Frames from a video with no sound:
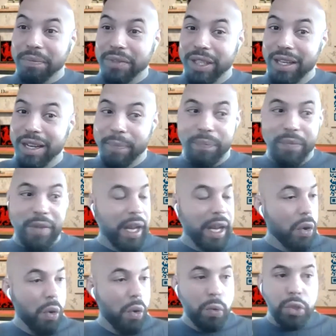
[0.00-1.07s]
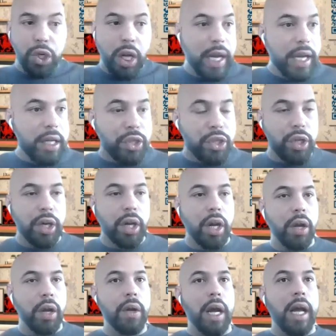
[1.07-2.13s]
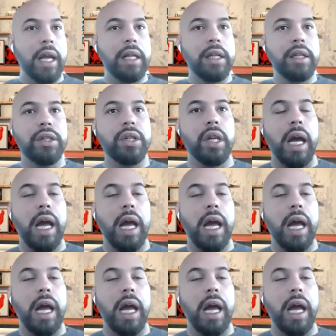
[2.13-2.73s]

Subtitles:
didn't it? It all changed, you know, and